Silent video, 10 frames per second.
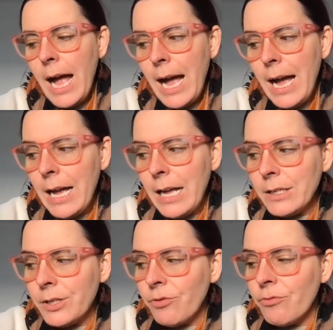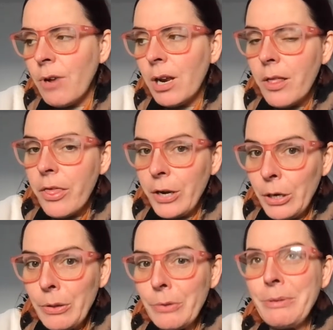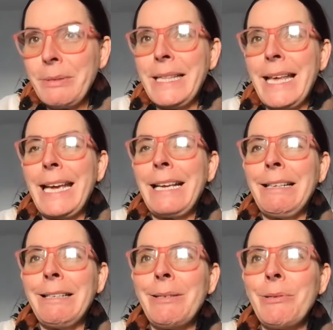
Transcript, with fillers: and to run through those things.